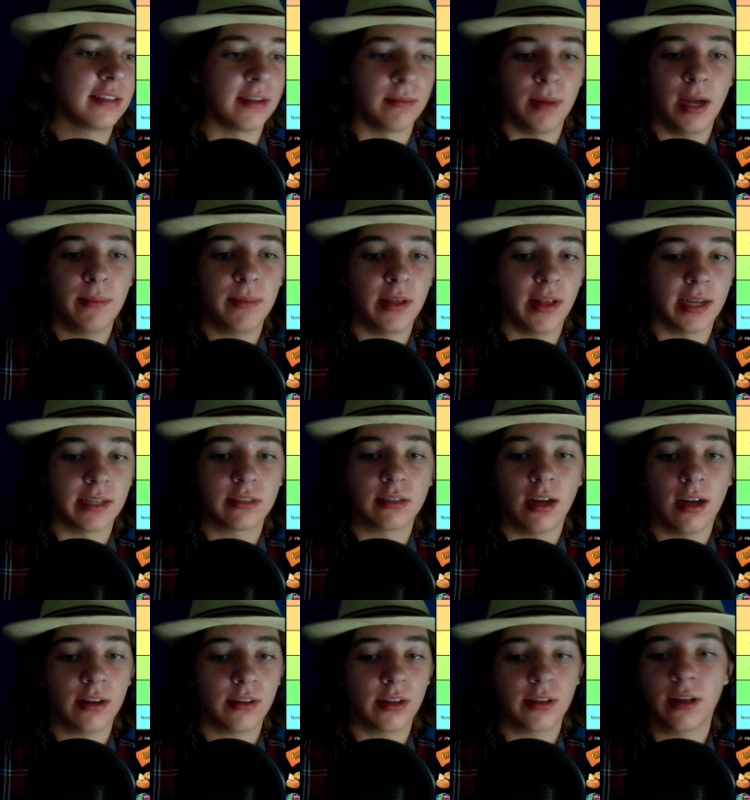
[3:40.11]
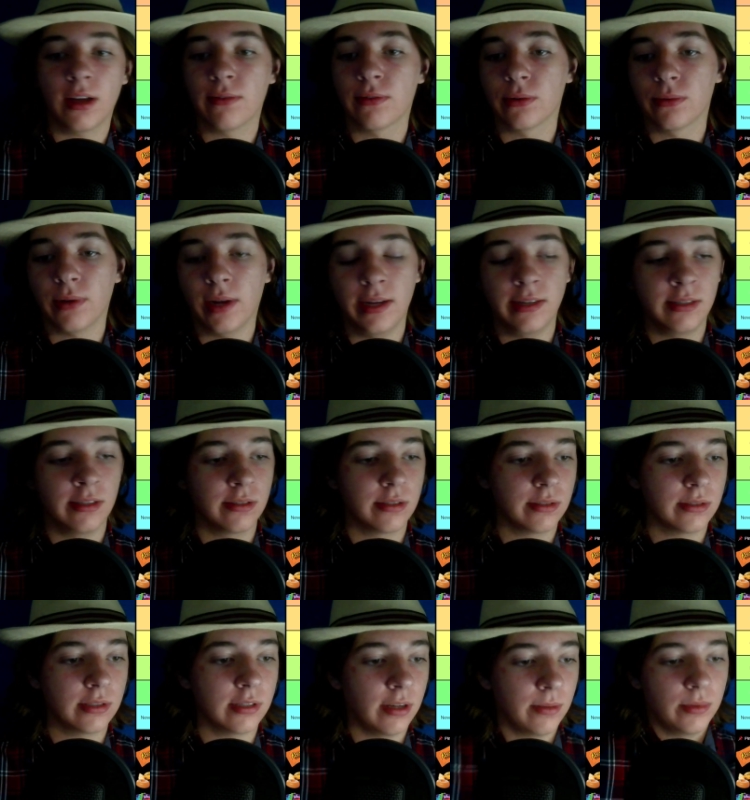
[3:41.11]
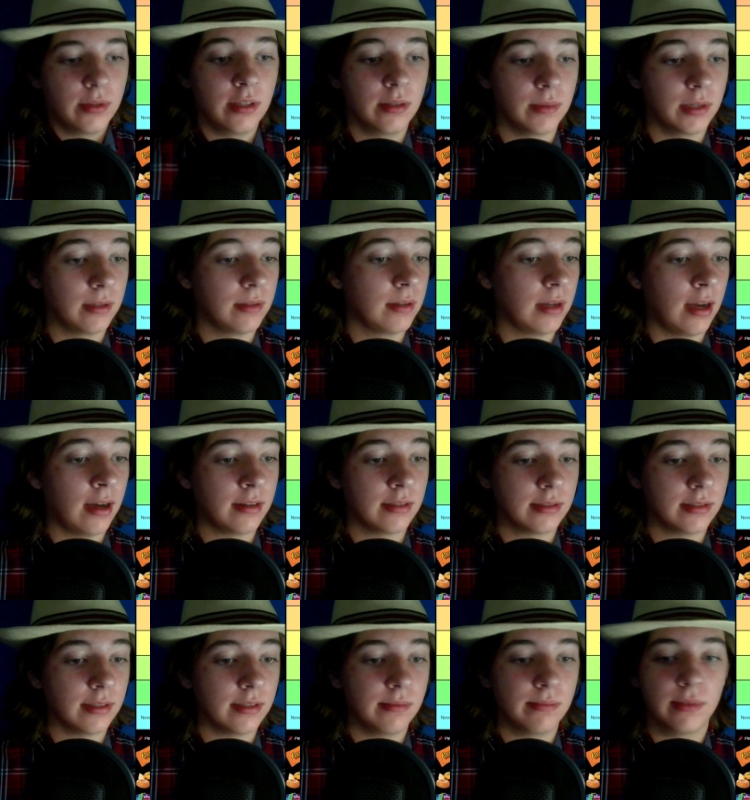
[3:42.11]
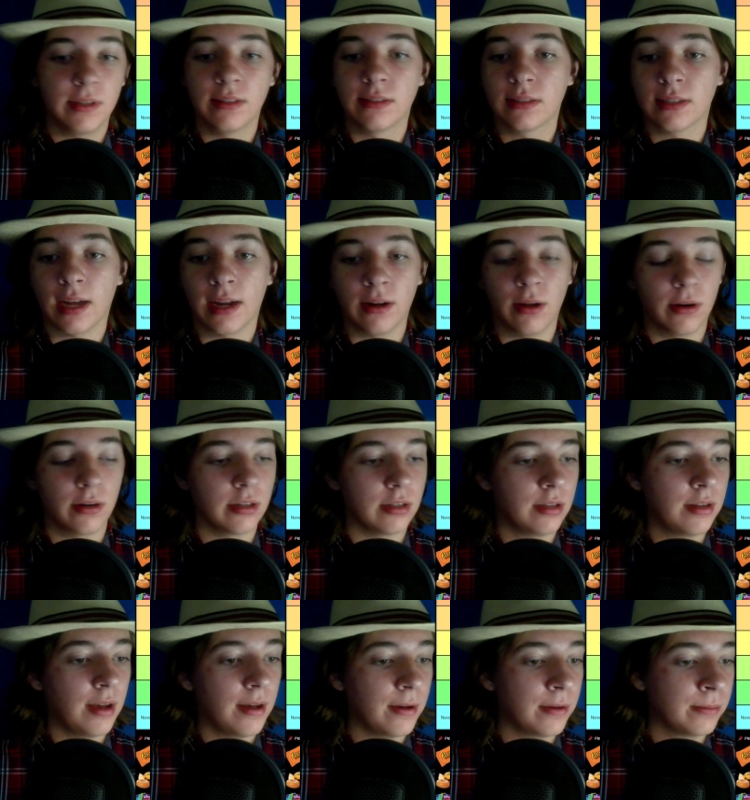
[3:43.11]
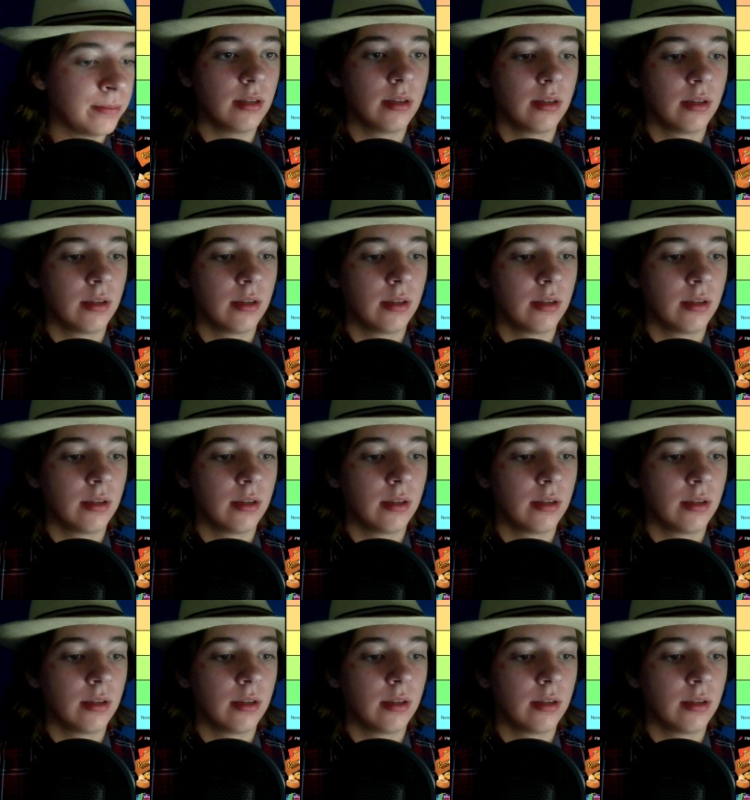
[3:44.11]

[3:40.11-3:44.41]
It might be like chocolate covered raisins or something, but honestly, it's kind of hard to tell.